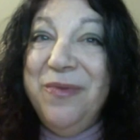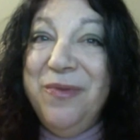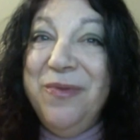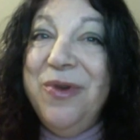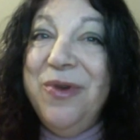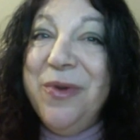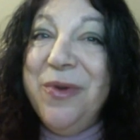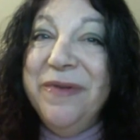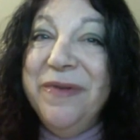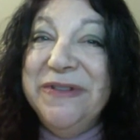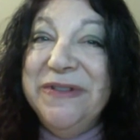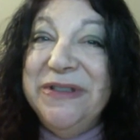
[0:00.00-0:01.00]
we'll go
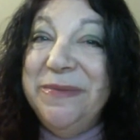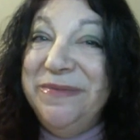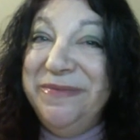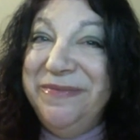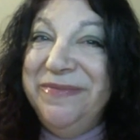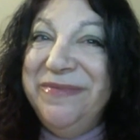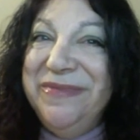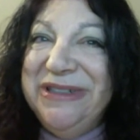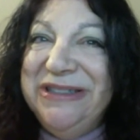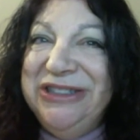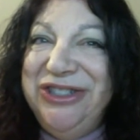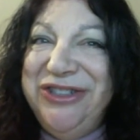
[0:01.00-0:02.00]
over some
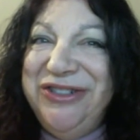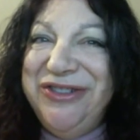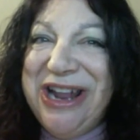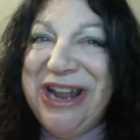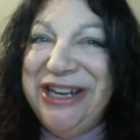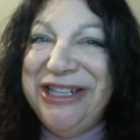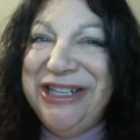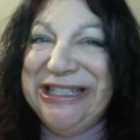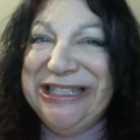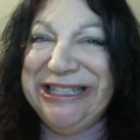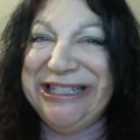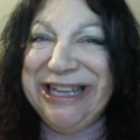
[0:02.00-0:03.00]

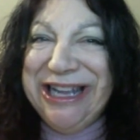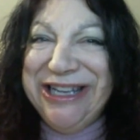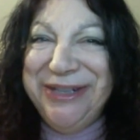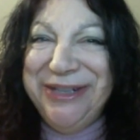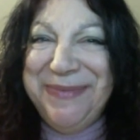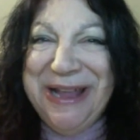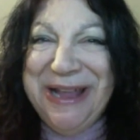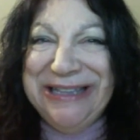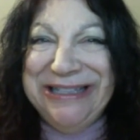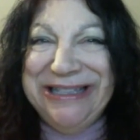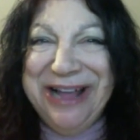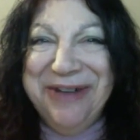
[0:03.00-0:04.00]
strategies to get you
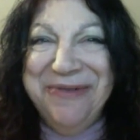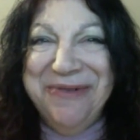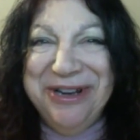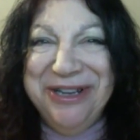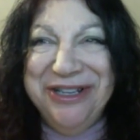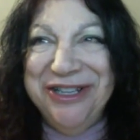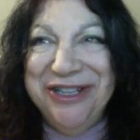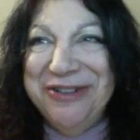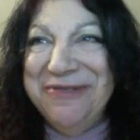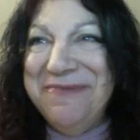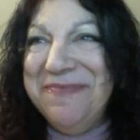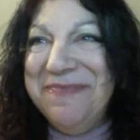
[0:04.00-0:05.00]
past that one too.